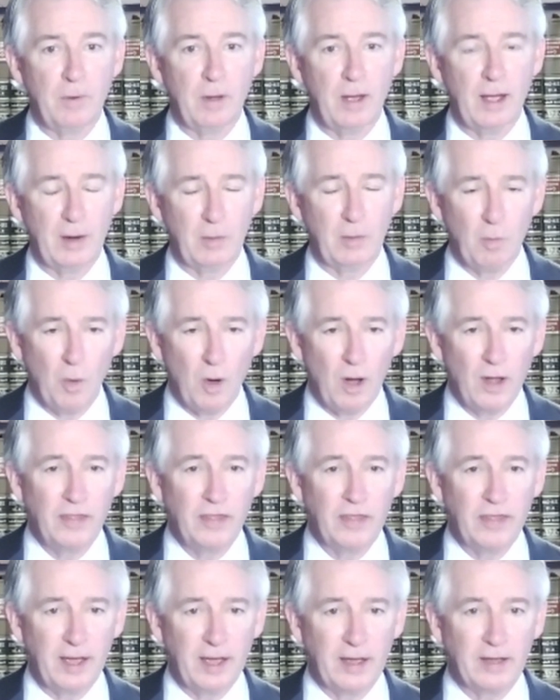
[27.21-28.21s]
And one
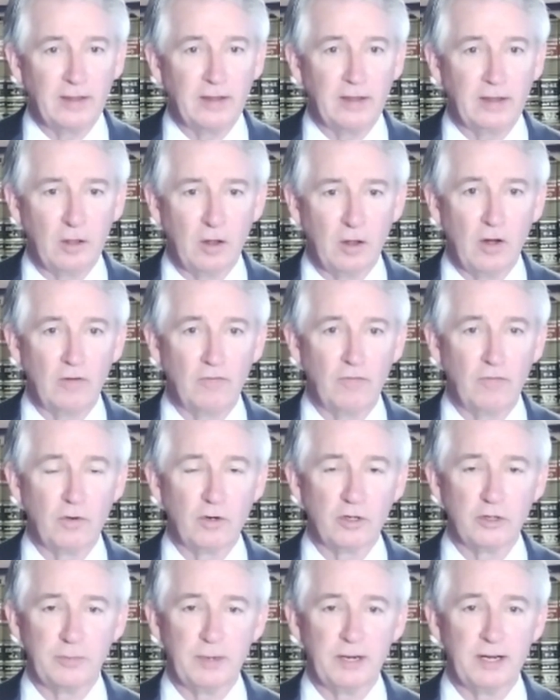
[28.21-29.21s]
thing that law
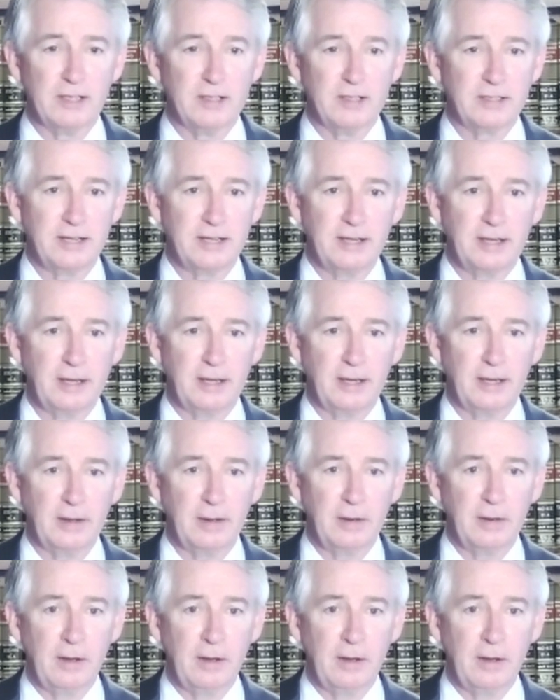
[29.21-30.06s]
enforcement is seeing